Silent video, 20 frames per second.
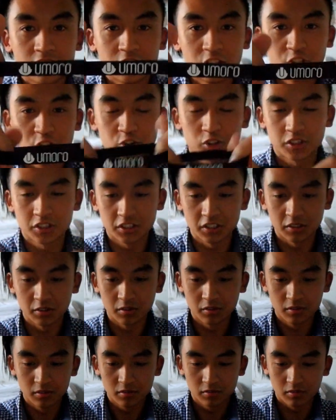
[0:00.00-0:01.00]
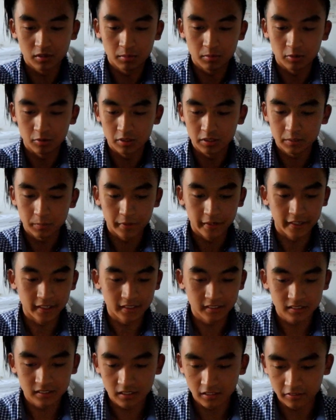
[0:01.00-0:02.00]
stretchy rubber
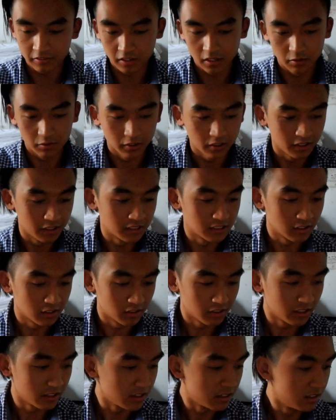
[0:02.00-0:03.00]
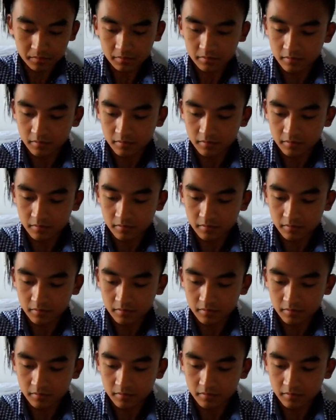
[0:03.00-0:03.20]
wristbands. I've got one of these already.